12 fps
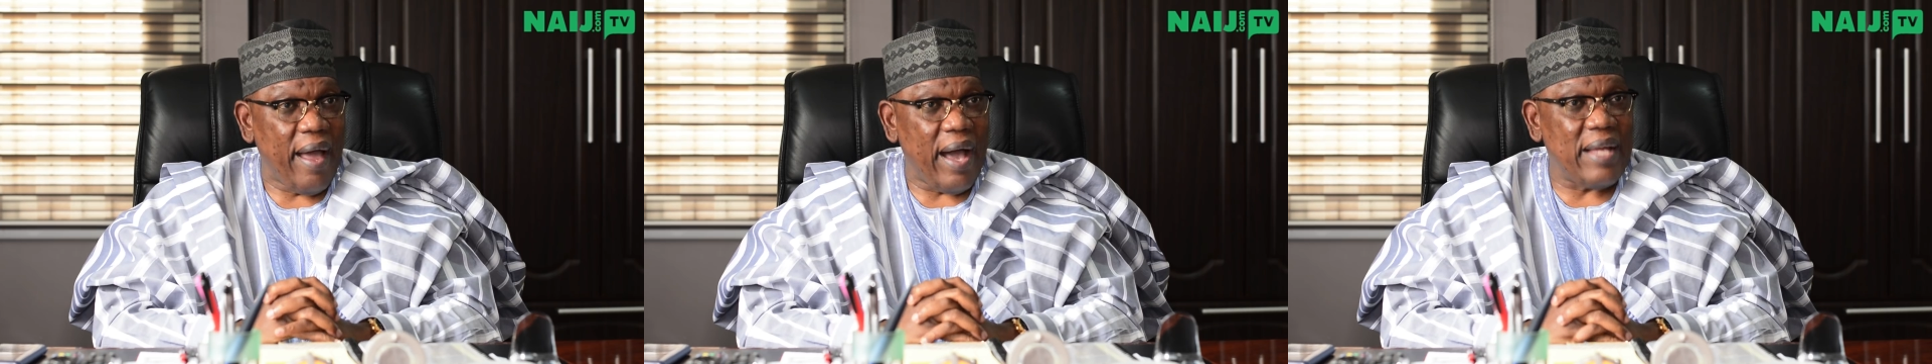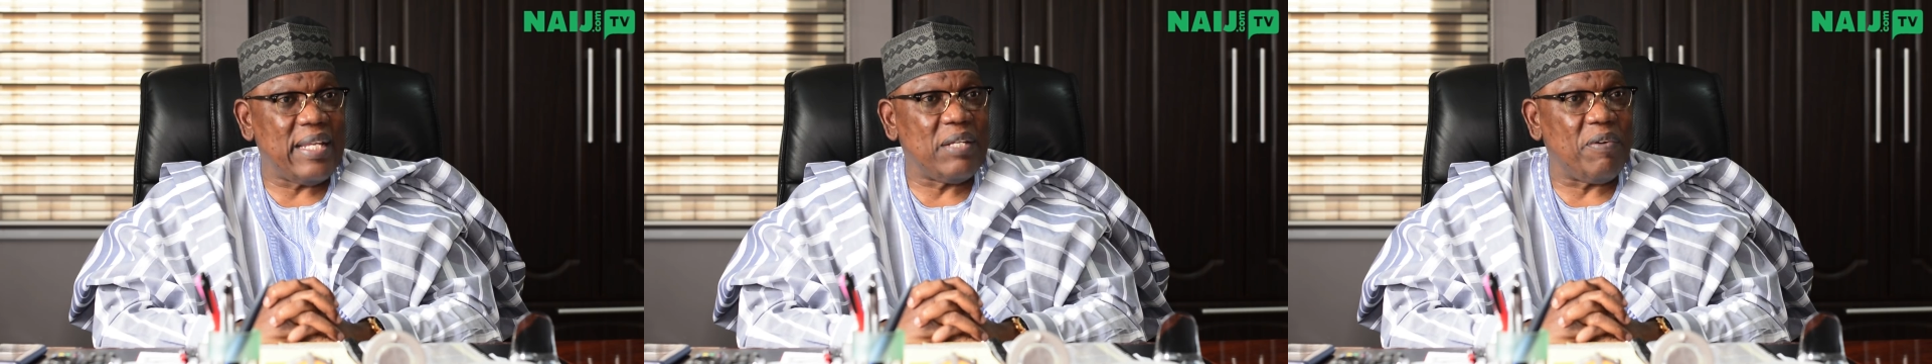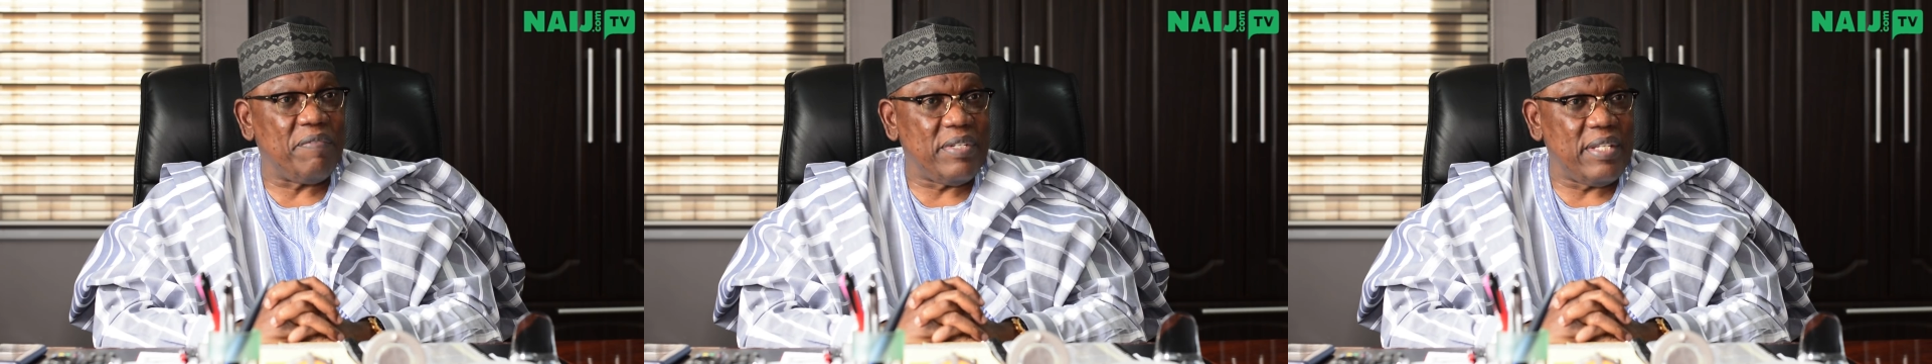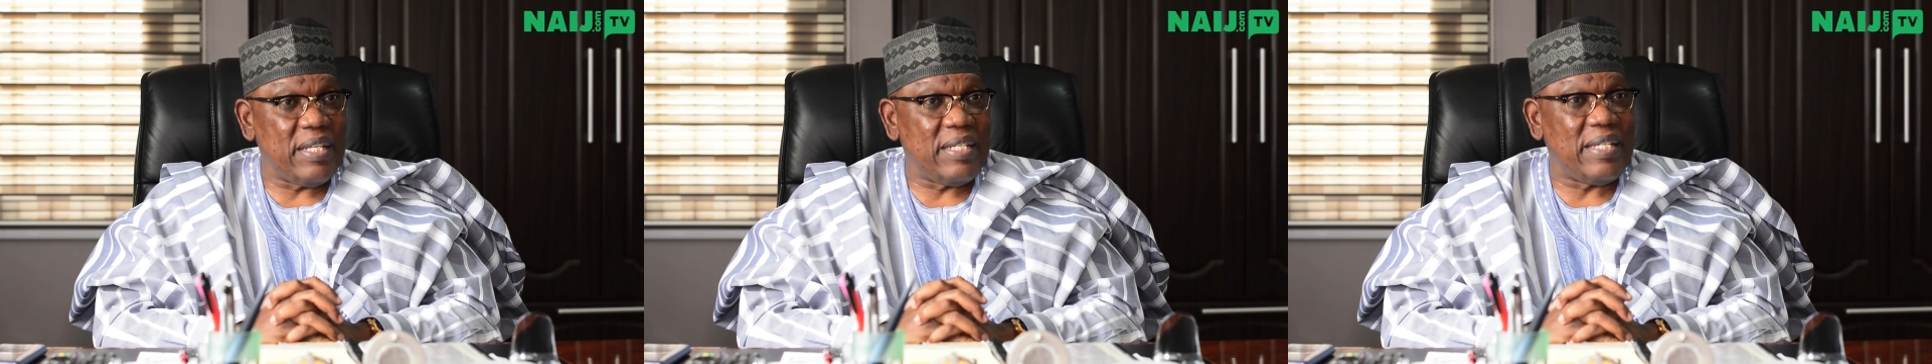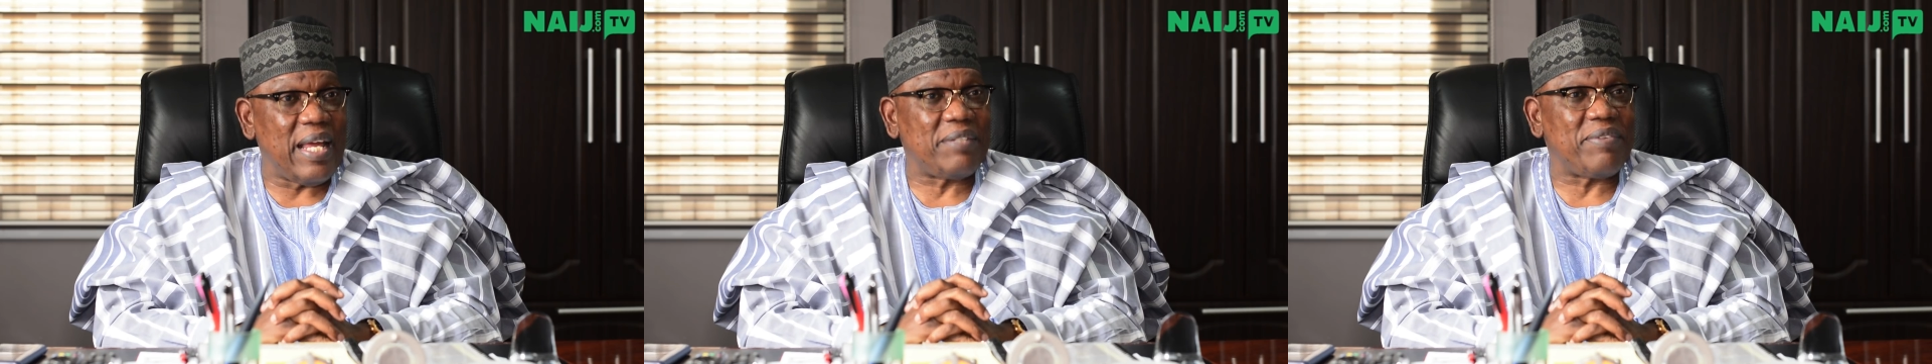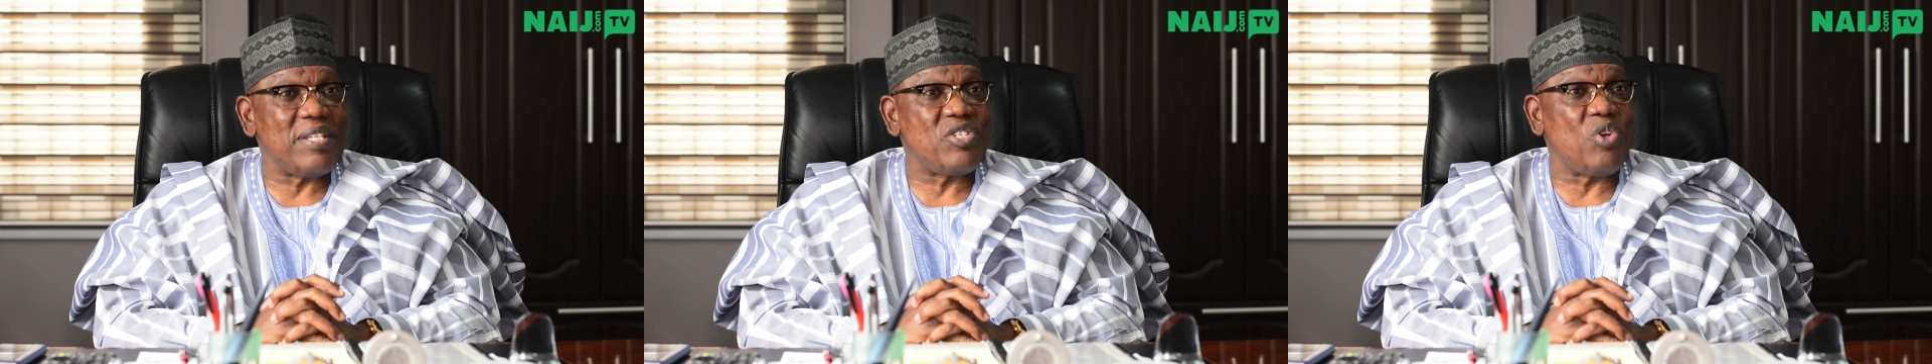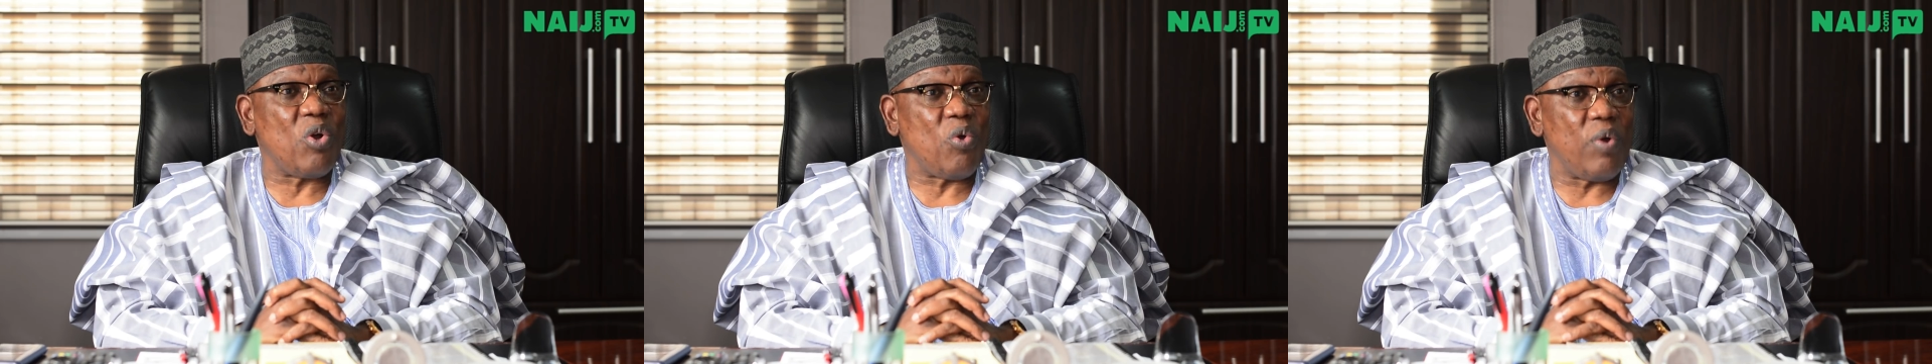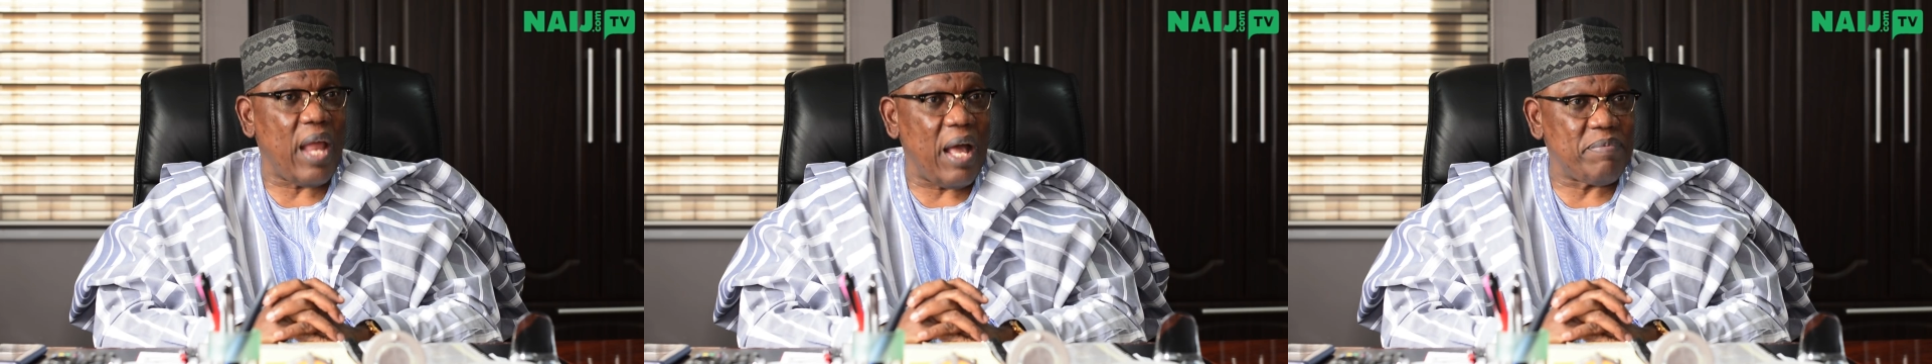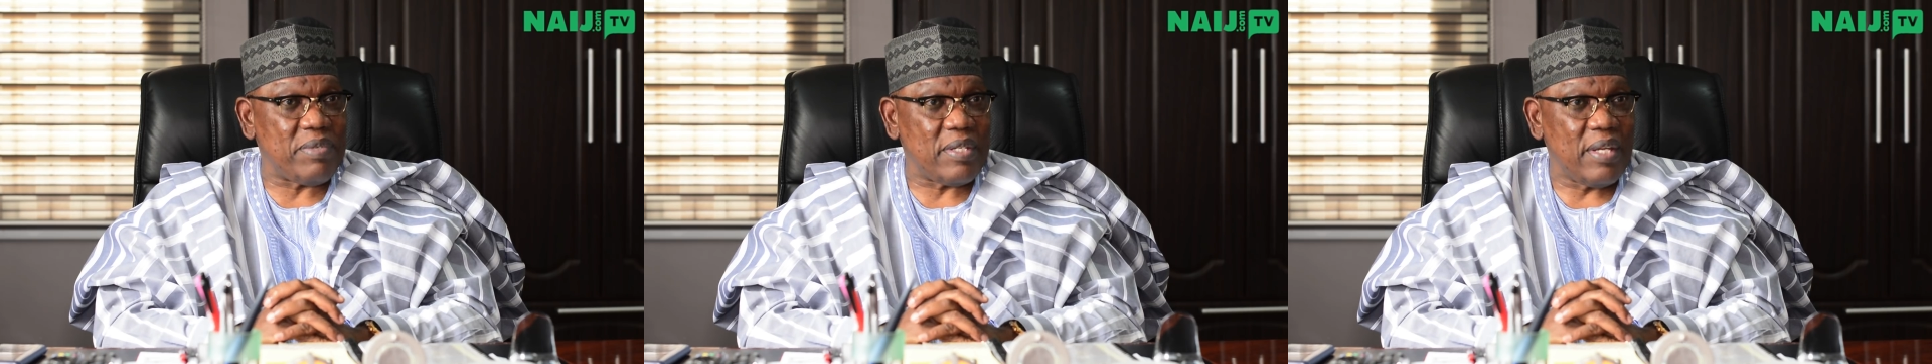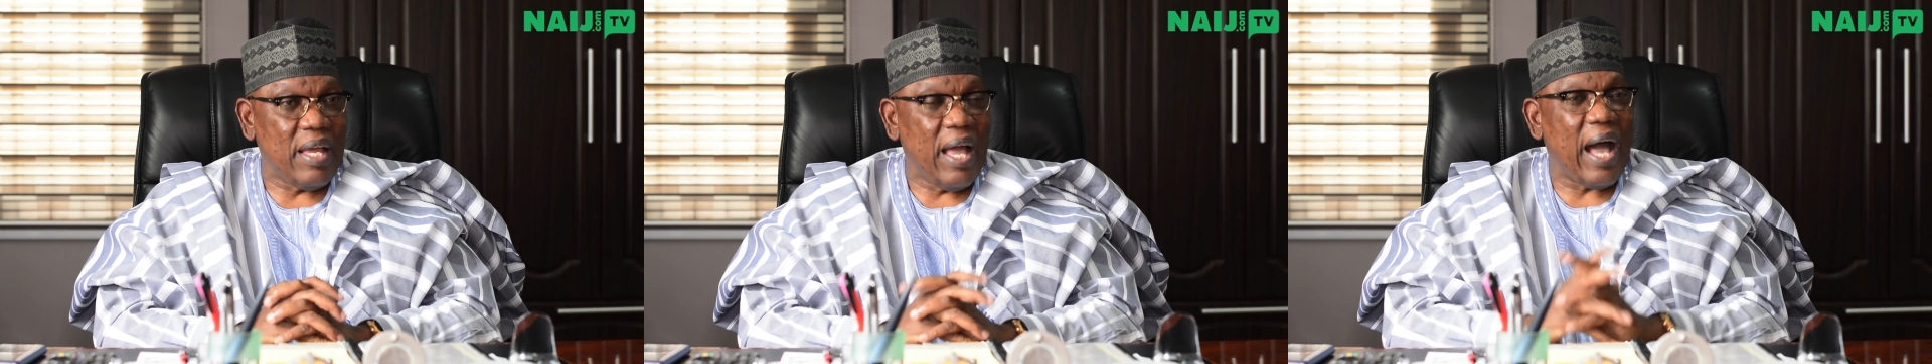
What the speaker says: At the end of the day, that transition collapsed